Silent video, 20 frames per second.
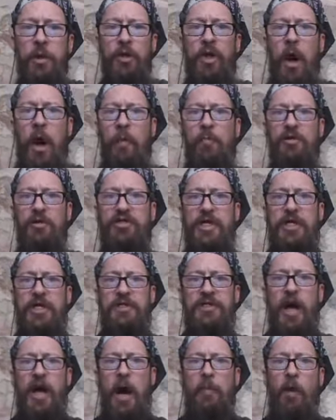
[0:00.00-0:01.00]
For numbers
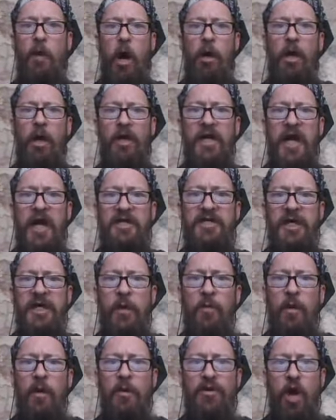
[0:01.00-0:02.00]
and time are
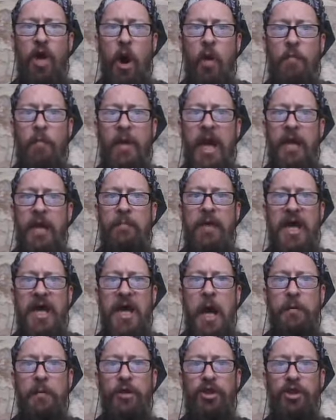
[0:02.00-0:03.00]
unending, where no man
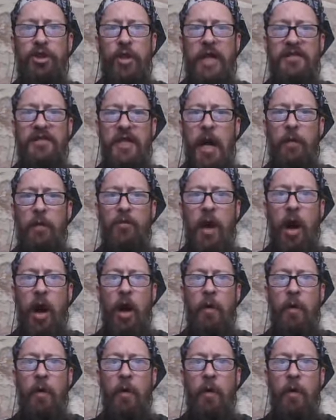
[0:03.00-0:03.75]
may ever tread that